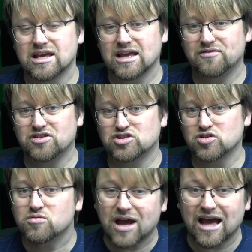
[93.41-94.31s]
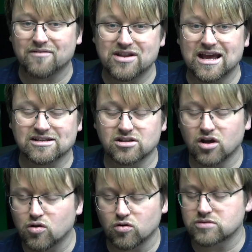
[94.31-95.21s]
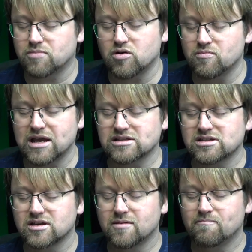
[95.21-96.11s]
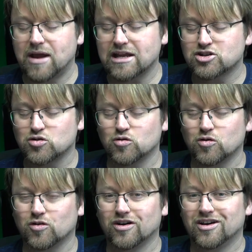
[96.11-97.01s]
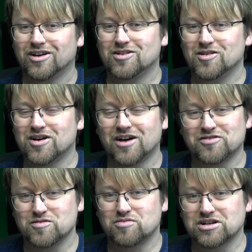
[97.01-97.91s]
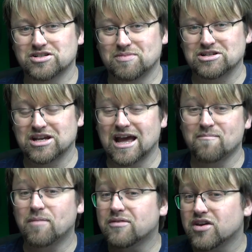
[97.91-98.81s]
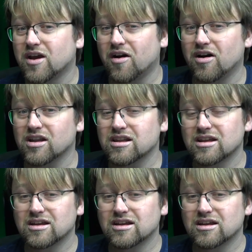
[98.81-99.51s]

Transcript: If you do have an accident, of course, by all means, make sure you look after your brush the best you can. But if you can't,